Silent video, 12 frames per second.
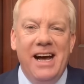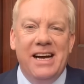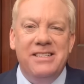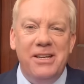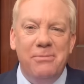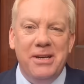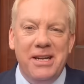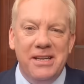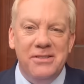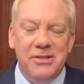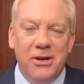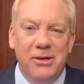I tell you what it
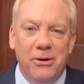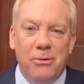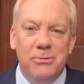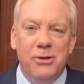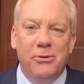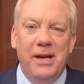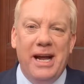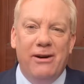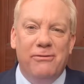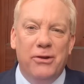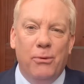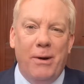is though, you're always looking
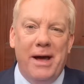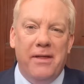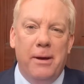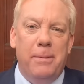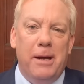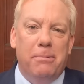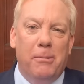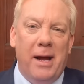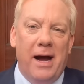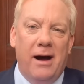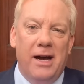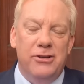out for the weather, people
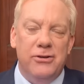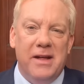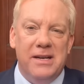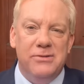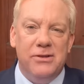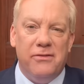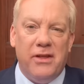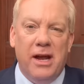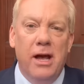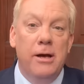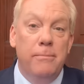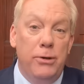behind you, that sort of thing.
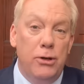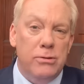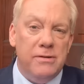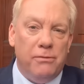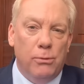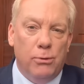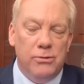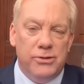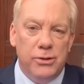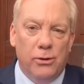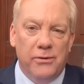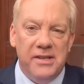Beautiful wood
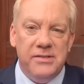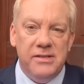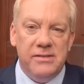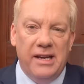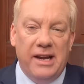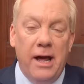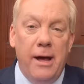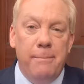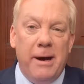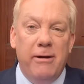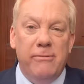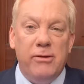door, this, isn't it?
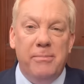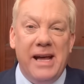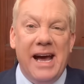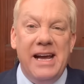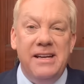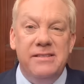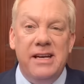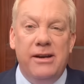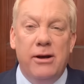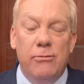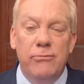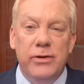Apparently from the
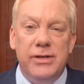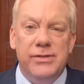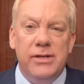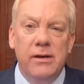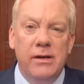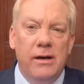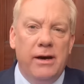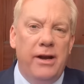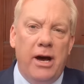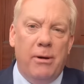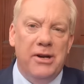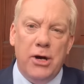1800s. And
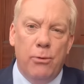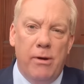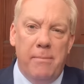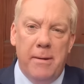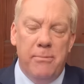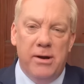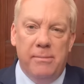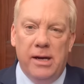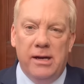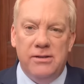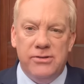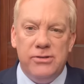now I don't remember it
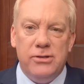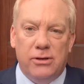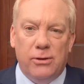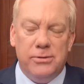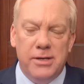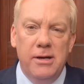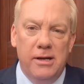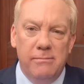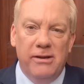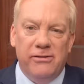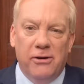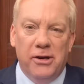being installed
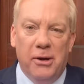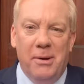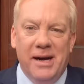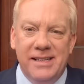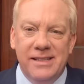before you.